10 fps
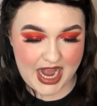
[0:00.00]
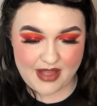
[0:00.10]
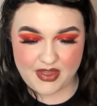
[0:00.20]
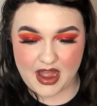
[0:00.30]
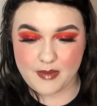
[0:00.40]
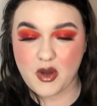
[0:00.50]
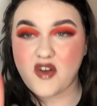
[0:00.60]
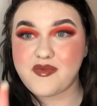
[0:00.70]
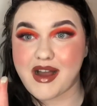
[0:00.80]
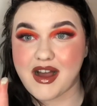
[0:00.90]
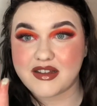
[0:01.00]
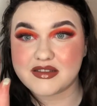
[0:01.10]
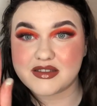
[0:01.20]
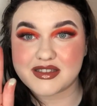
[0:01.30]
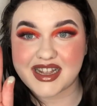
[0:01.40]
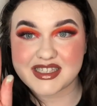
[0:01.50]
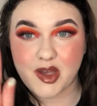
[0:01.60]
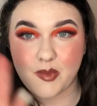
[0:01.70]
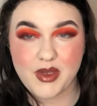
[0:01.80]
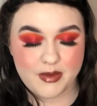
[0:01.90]
get them off my hands, that's
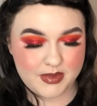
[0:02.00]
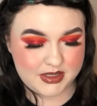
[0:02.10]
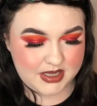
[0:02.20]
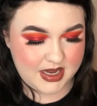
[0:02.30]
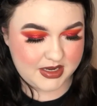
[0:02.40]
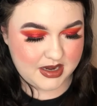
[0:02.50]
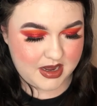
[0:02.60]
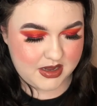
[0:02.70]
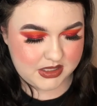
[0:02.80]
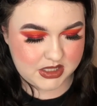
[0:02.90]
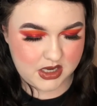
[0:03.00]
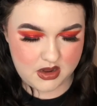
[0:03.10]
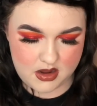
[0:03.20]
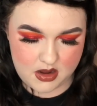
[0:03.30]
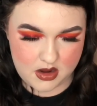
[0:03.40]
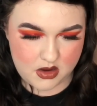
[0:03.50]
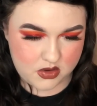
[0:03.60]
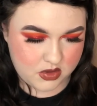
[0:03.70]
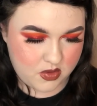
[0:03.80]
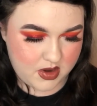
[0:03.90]
how pigmented and
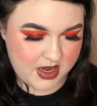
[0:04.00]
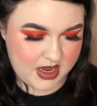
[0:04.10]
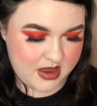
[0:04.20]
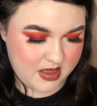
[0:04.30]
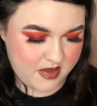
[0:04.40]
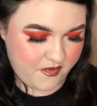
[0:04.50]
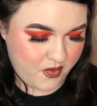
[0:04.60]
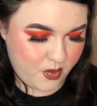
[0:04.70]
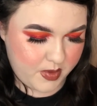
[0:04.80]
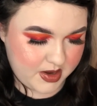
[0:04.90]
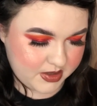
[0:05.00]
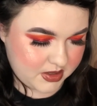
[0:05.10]
good quality the formulas